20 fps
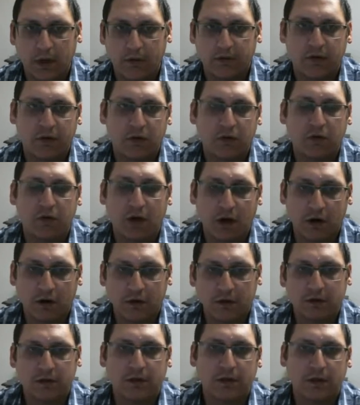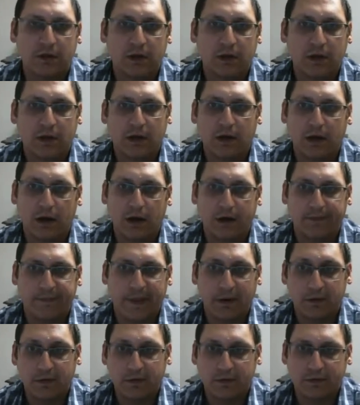2 turns, I
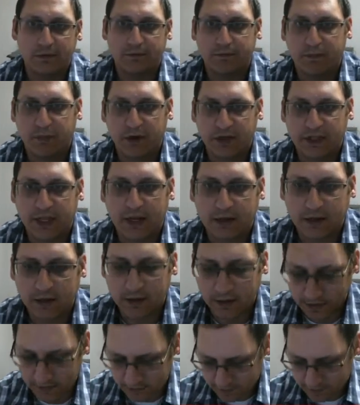was protecting. So.